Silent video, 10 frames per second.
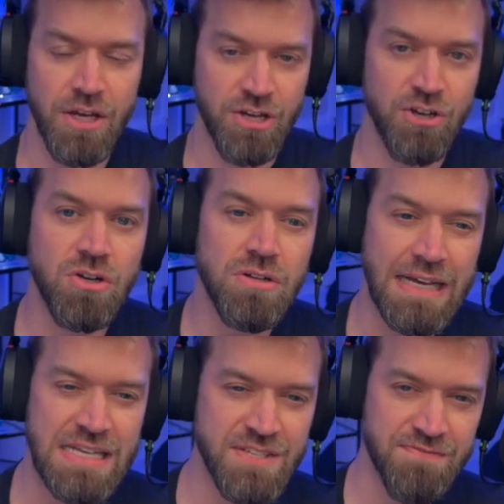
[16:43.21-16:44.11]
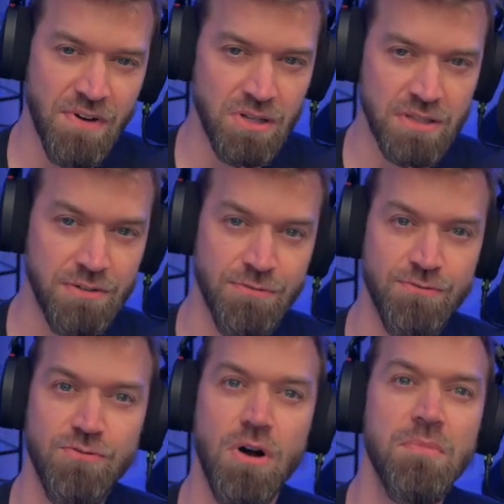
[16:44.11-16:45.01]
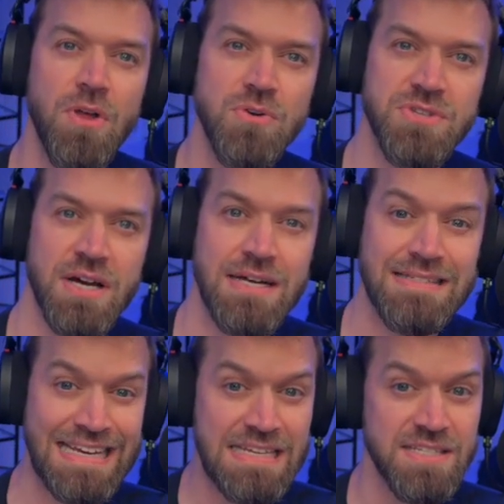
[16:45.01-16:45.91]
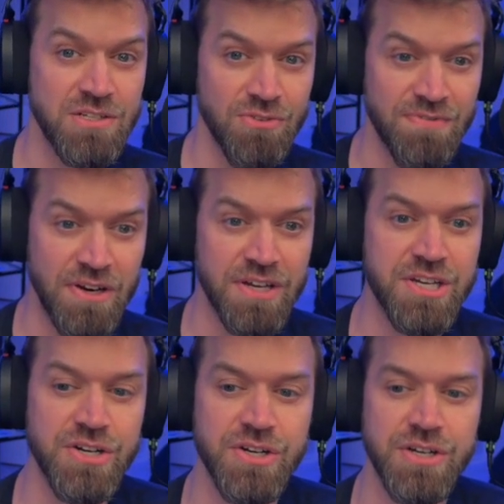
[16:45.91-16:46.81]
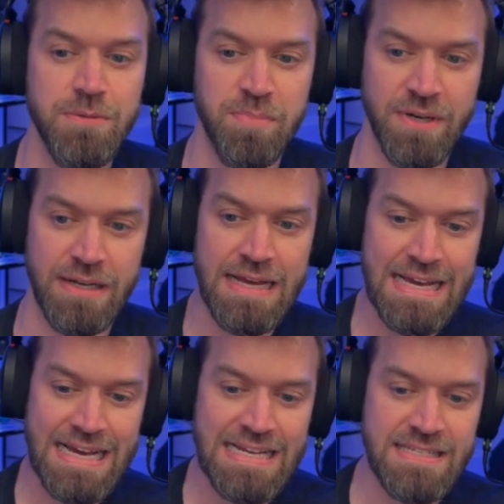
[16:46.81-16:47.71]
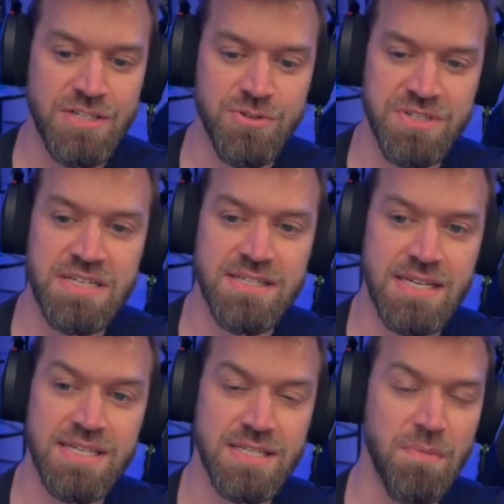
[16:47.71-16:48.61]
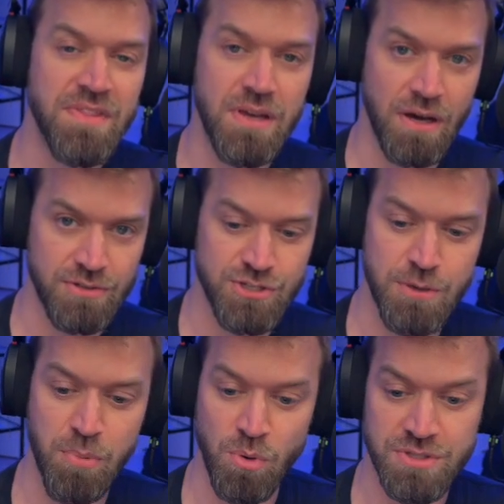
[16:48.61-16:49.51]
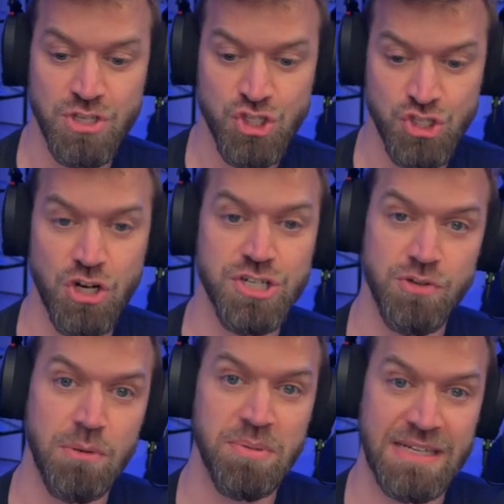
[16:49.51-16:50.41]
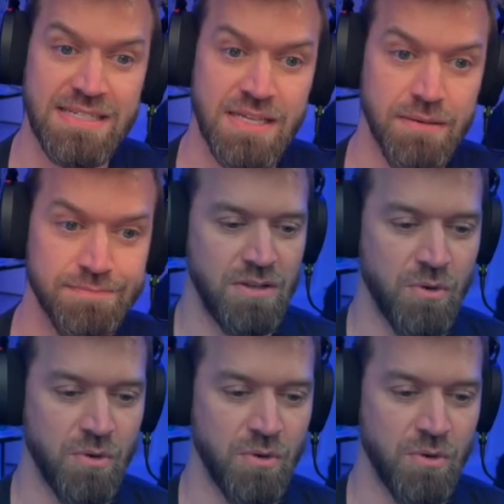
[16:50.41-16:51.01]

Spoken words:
Nurgle has fallen from those heights and is still very good, but it's interesting seeing some of the other supports start to replace him.